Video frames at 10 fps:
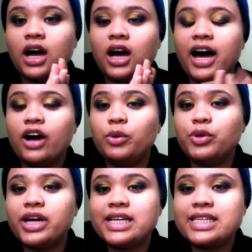I hope
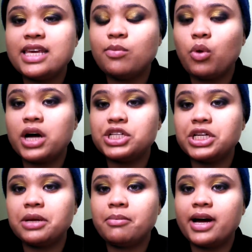you guys keep
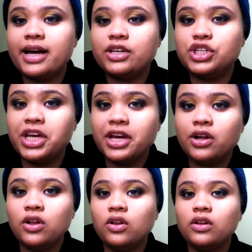watching my
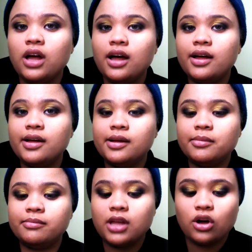channel,
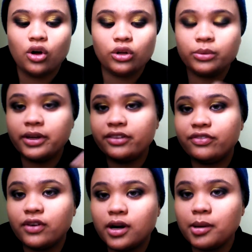all the way
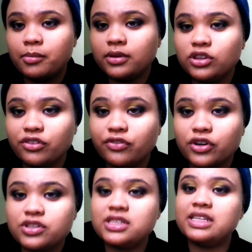from the
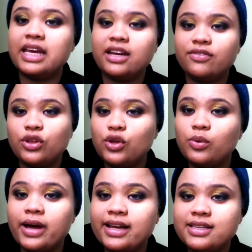first state of the
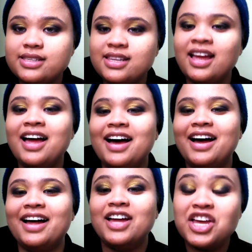U.S.,
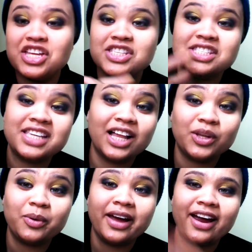
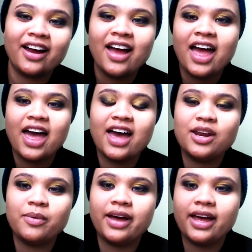Delaware.
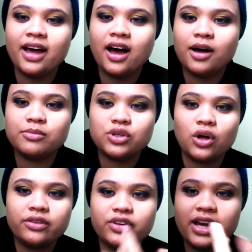Anyway, to
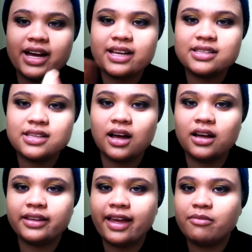all of you guys
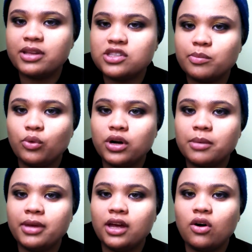that have been
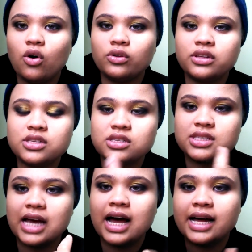supporting me all this
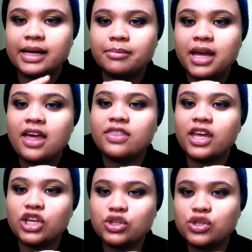time,
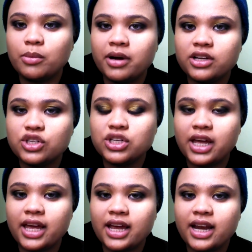thank you so much,
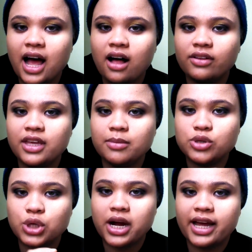and I'll keep
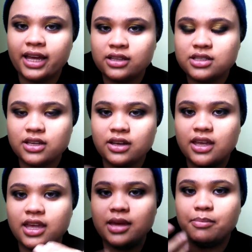trying to
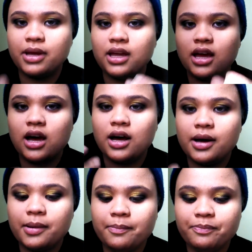keep
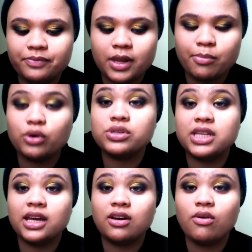
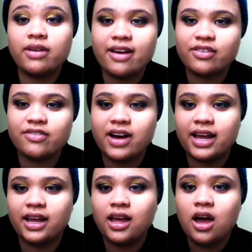posting on every
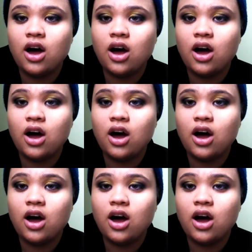Friday.